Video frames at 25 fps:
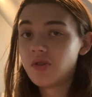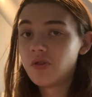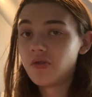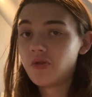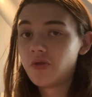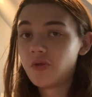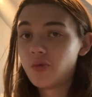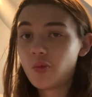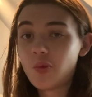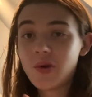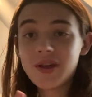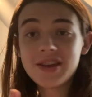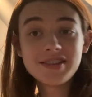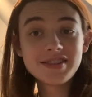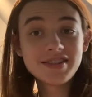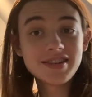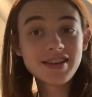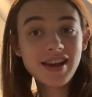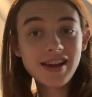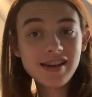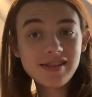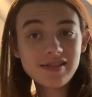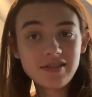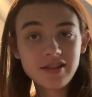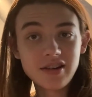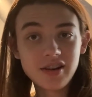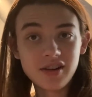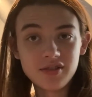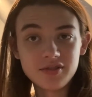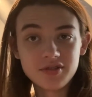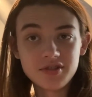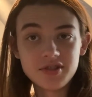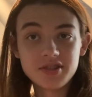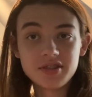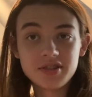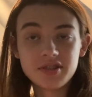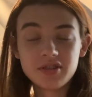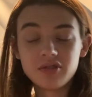Ways to get
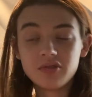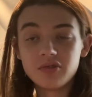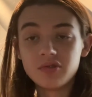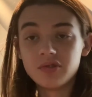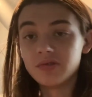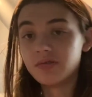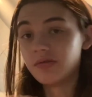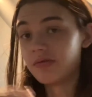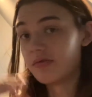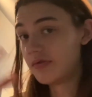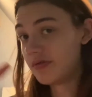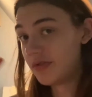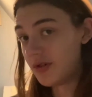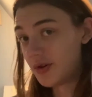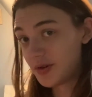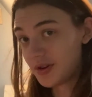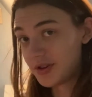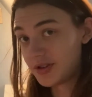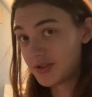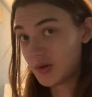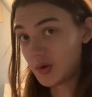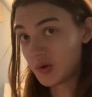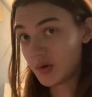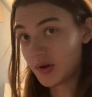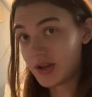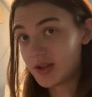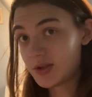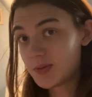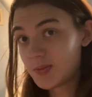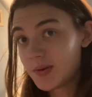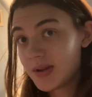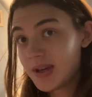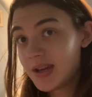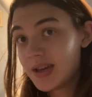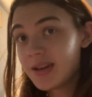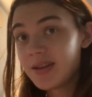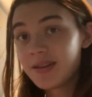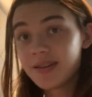unconscious include flowing to 0
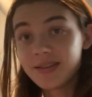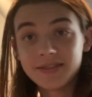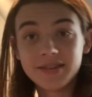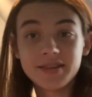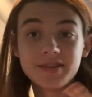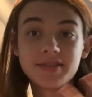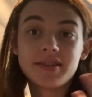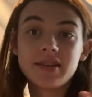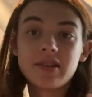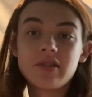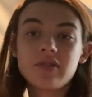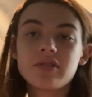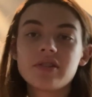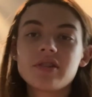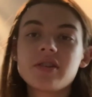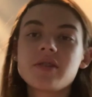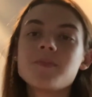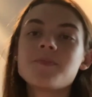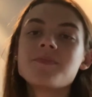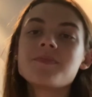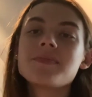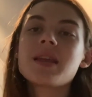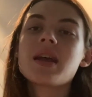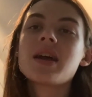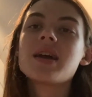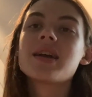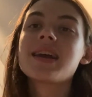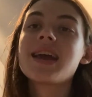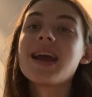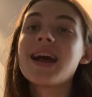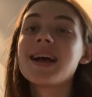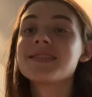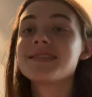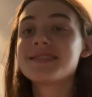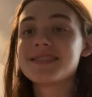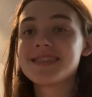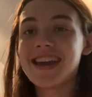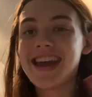HP, as I said earlier.
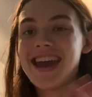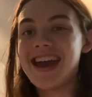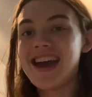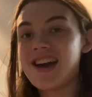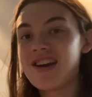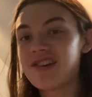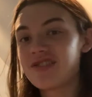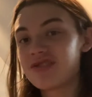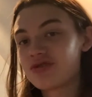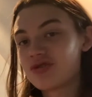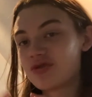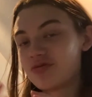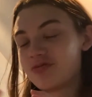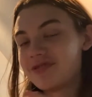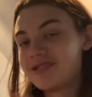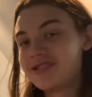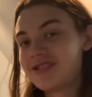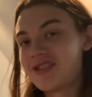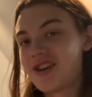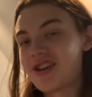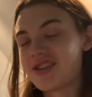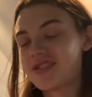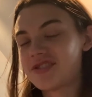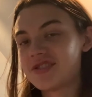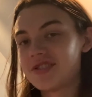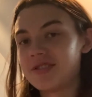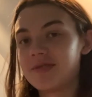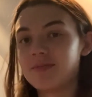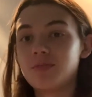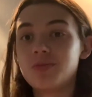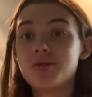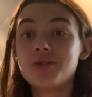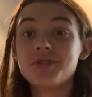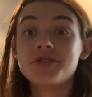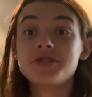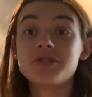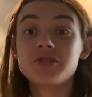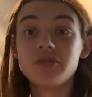Casting astral projection
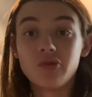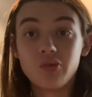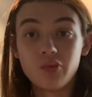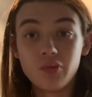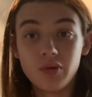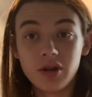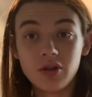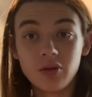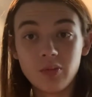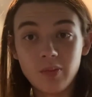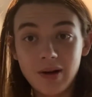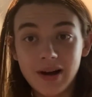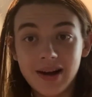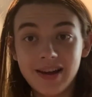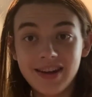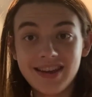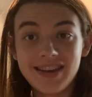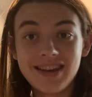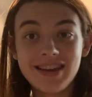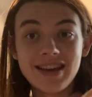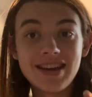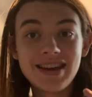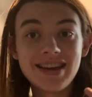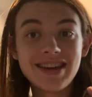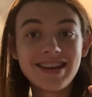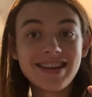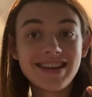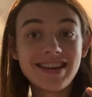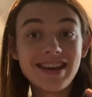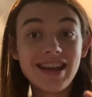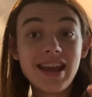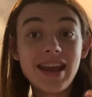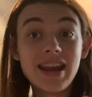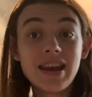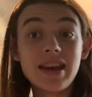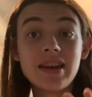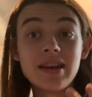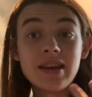puts your real body
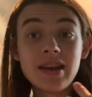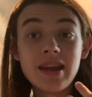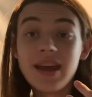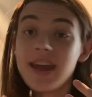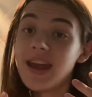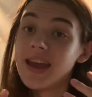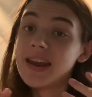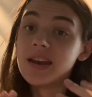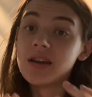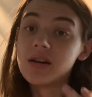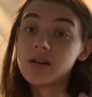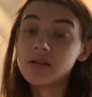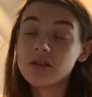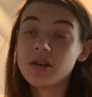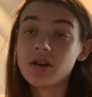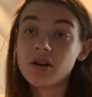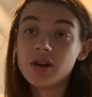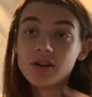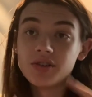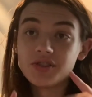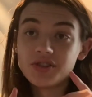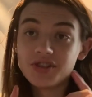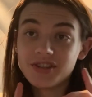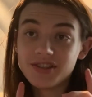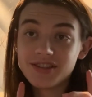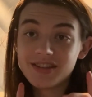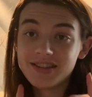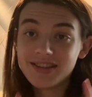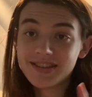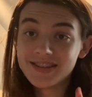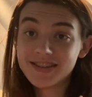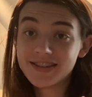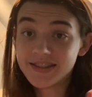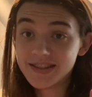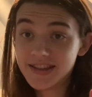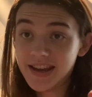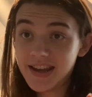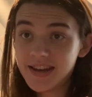in an unconscious
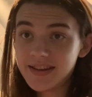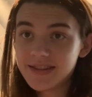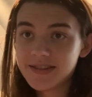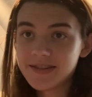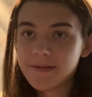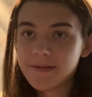state.